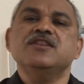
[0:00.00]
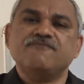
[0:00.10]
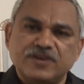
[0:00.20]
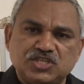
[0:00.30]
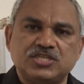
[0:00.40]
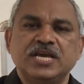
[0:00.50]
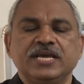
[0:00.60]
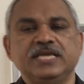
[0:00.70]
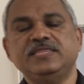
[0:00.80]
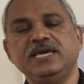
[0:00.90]
in
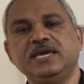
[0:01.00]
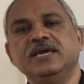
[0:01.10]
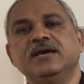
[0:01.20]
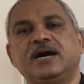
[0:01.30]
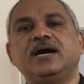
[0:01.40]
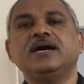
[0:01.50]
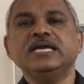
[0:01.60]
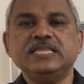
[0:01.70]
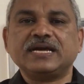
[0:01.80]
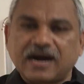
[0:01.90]
which the
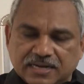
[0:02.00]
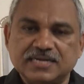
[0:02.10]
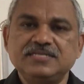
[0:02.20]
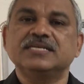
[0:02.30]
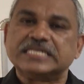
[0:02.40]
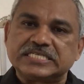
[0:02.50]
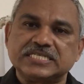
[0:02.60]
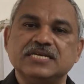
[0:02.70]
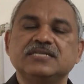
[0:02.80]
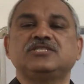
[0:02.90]
current
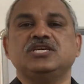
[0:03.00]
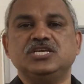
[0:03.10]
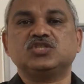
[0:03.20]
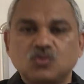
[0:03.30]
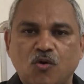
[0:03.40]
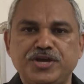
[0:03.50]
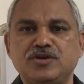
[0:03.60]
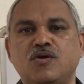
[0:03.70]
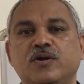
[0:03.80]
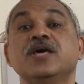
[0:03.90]
research is
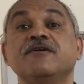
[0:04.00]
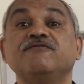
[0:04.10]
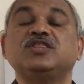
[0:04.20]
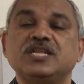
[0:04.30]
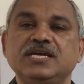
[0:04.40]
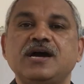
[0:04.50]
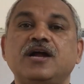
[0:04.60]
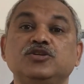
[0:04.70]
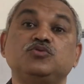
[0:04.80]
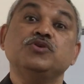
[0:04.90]
going on with
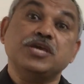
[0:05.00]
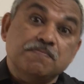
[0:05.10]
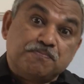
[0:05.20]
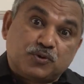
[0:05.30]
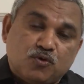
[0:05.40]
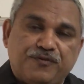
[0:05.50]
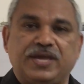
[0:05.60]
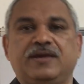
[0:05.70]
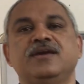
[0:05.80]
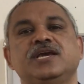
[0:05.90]
regard to
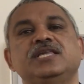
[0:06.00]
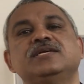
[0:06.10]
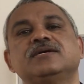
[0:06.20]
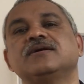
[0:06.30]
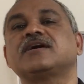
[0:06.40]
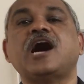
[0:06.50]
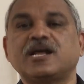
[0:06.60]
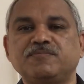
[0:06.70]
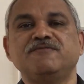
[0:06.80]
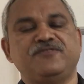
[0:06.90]
improving the
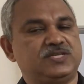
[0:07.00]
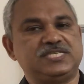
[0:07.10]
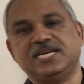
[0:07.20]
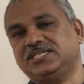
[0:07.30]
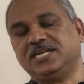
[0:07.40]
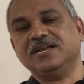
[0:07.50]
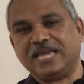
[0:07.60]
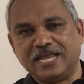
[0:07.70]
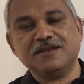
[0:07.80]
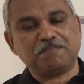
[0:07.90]
carbon
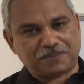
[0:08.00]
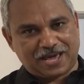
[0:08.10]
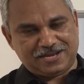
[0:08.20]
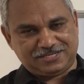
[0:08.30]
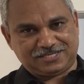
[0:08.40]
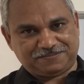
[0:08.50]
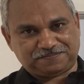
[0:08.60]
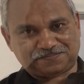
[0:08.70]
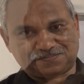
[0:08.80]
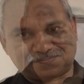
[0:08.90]
fixation in plants.